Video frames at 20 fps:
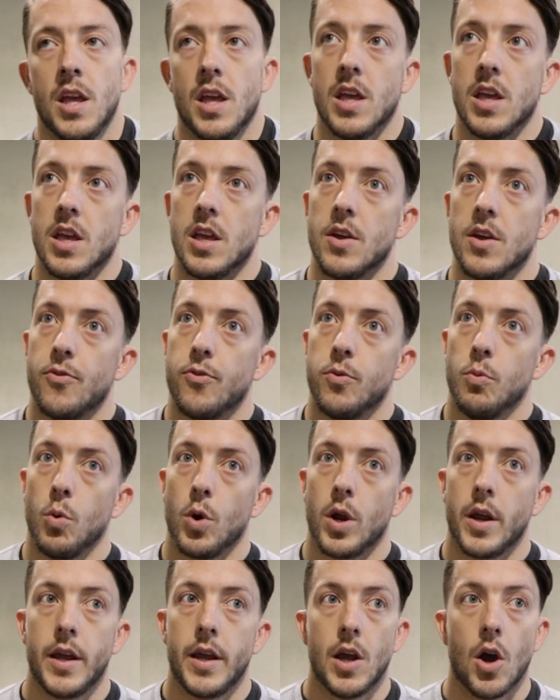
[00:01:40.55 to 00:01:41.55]
If
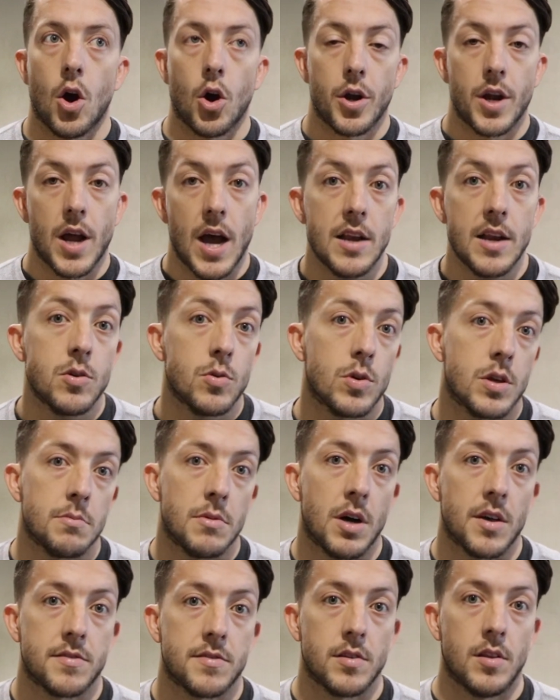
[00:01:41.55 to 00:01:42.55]
we are not doing
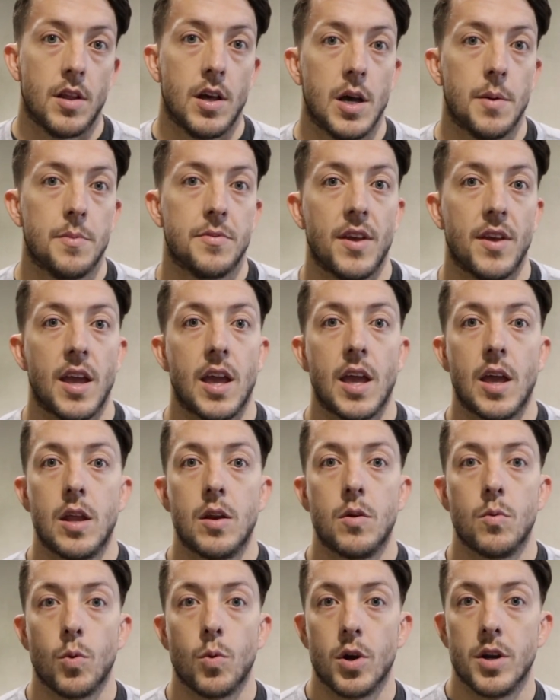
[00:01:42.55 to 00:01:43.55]
muscle ups
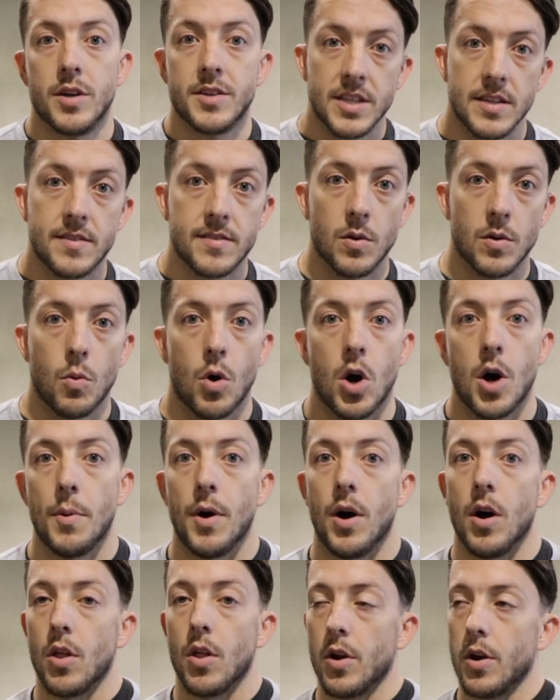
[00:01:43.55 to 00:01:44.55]
and we're a decent wall
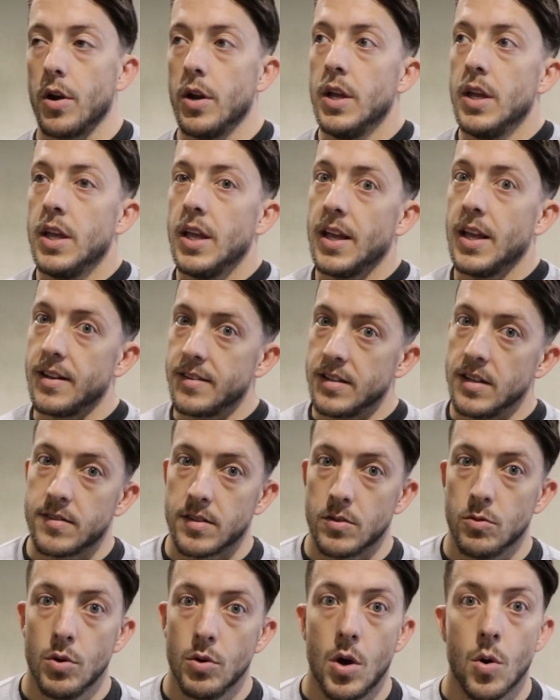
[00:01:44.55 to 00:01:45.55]
baller and a
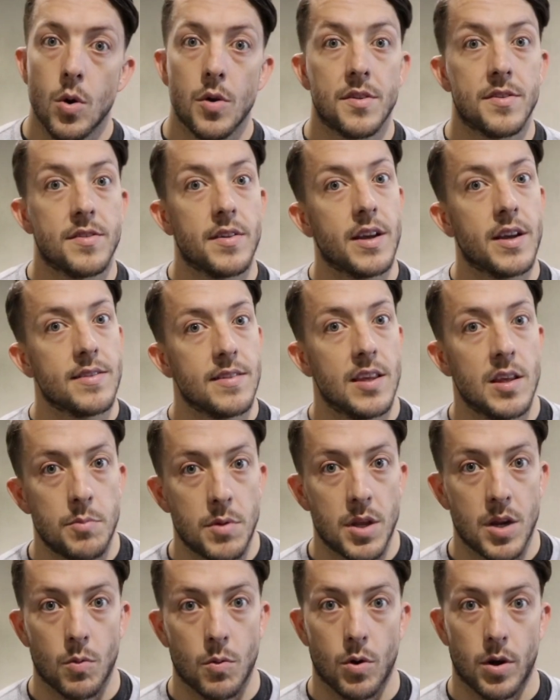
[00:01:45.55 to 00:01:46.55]
decent rower, this is like a
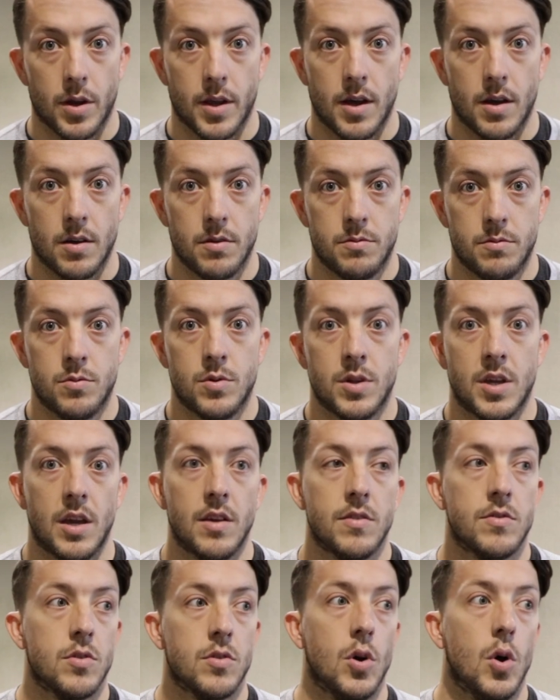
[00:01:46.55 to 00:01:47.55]
10-minute workout.
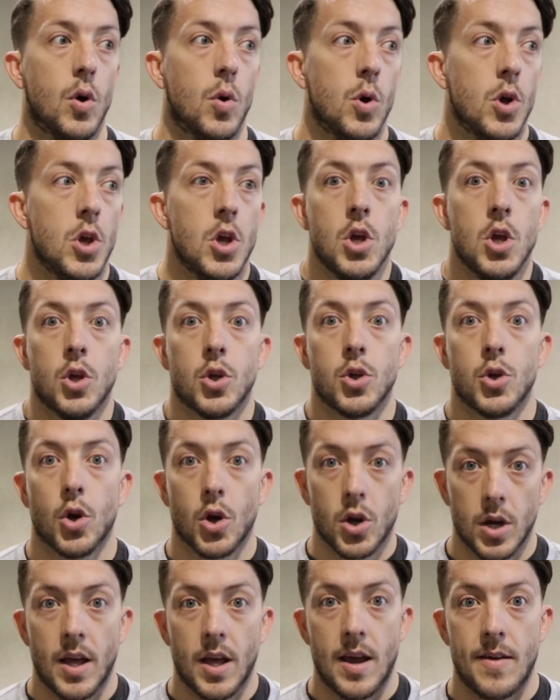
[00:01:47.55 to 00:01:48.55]
Okay, so you're
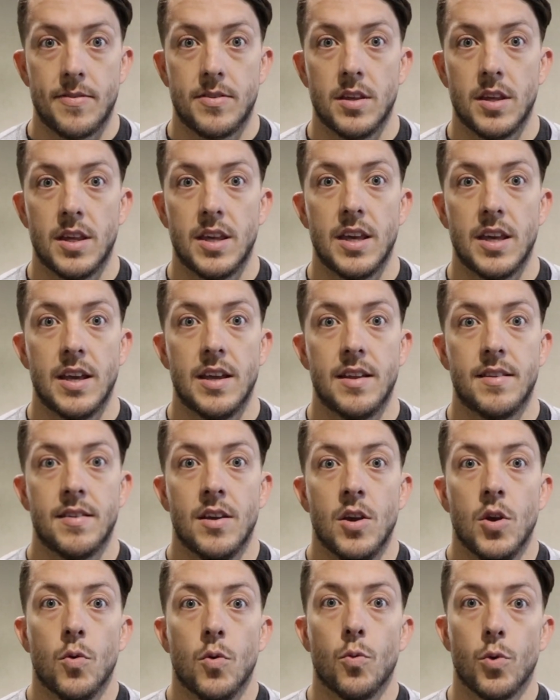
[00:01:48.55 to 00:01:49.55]
gonna have to get
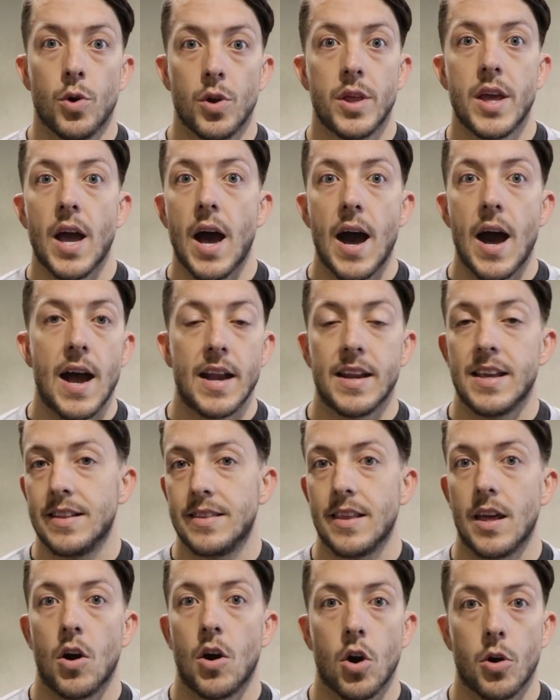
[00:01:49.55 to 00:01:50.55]
really hot and get
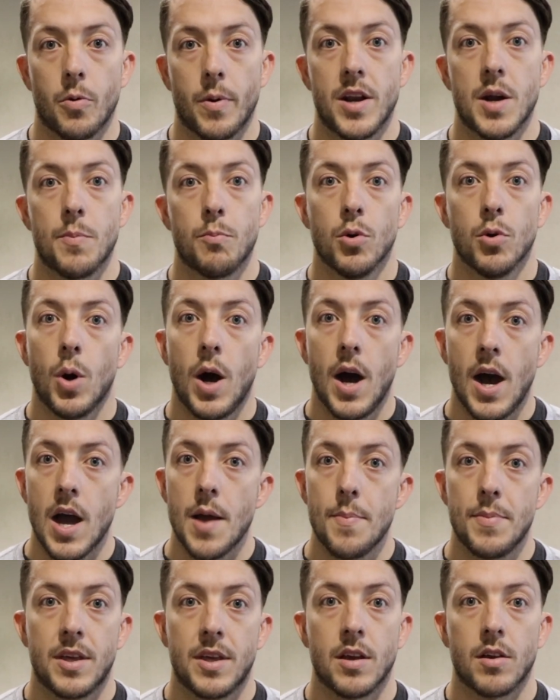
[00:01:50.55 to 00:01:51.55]
that heart rate up real
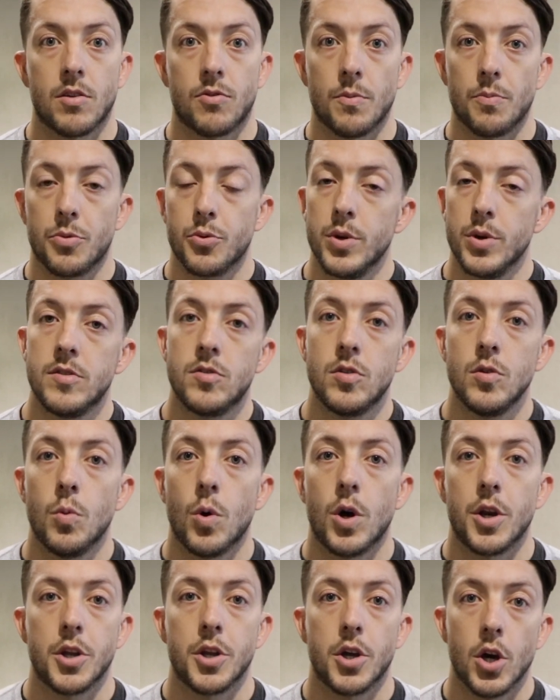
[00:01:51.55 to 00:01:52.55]
high, because from 3, 2,
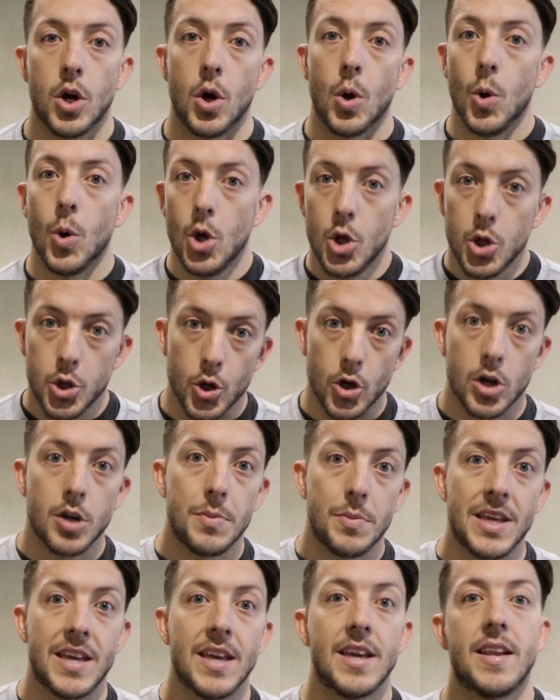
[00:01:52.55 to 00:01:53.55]
1, go, you're gonna
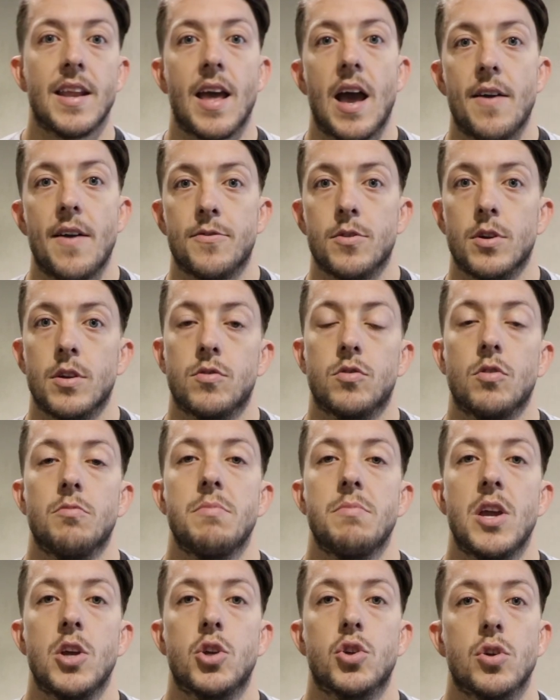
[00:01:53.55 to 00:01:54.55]
be getting after it. So
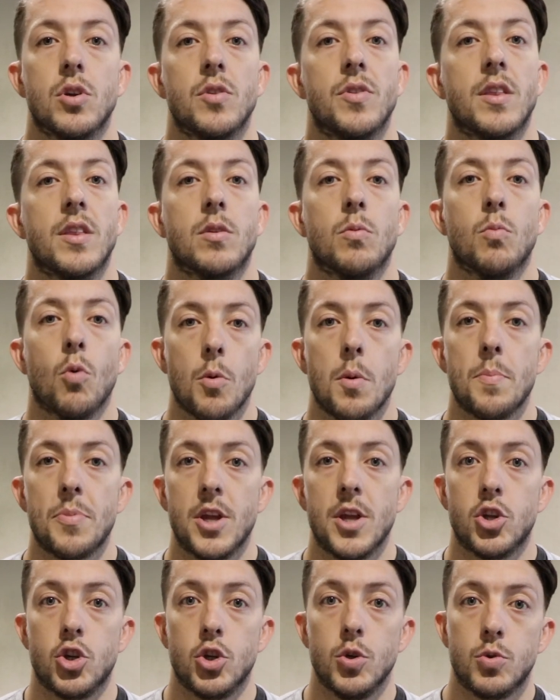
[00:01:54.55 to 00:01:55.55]
make sure that the warm-up
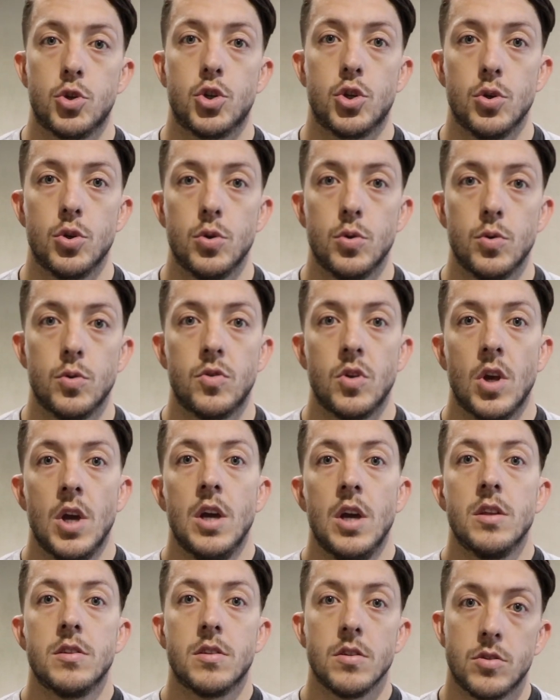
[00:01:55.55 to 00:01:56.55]
that you choose
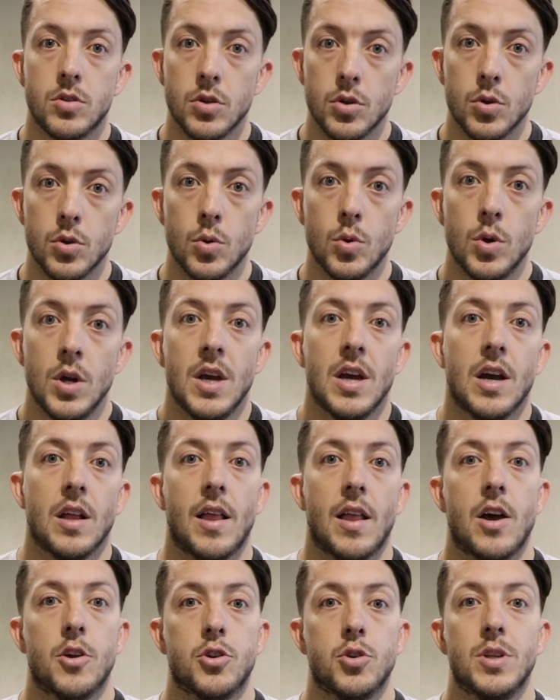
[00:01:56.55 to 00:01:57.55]
to do
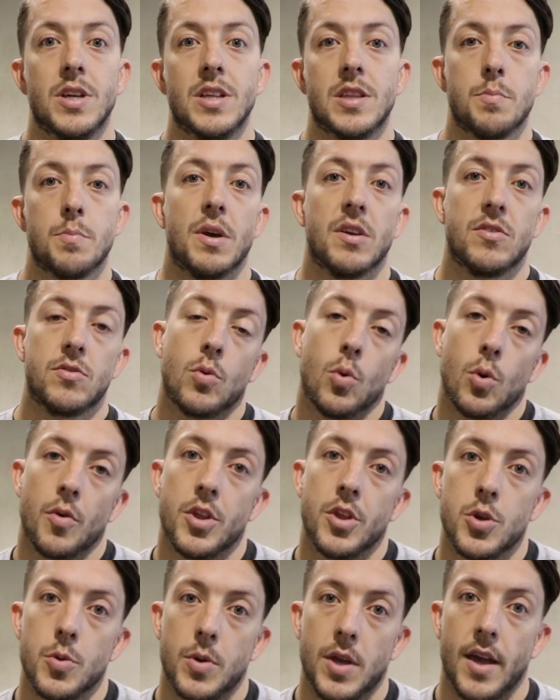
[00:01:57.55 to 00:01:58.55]
allows you to get the best score
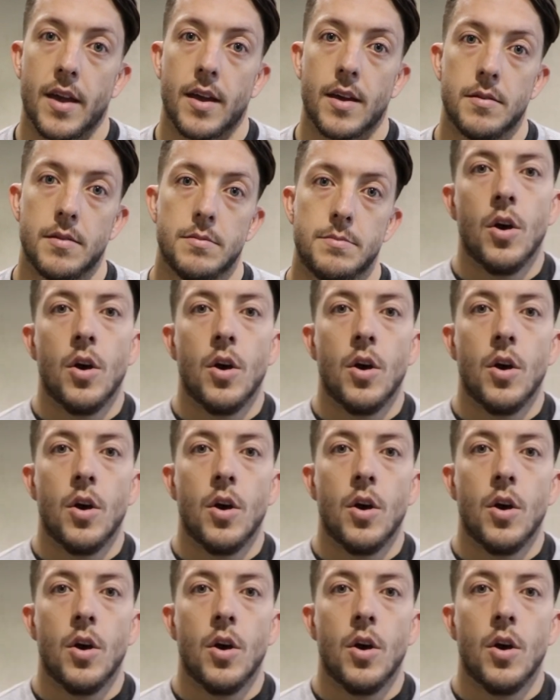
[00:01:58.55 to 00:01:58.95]
that you can.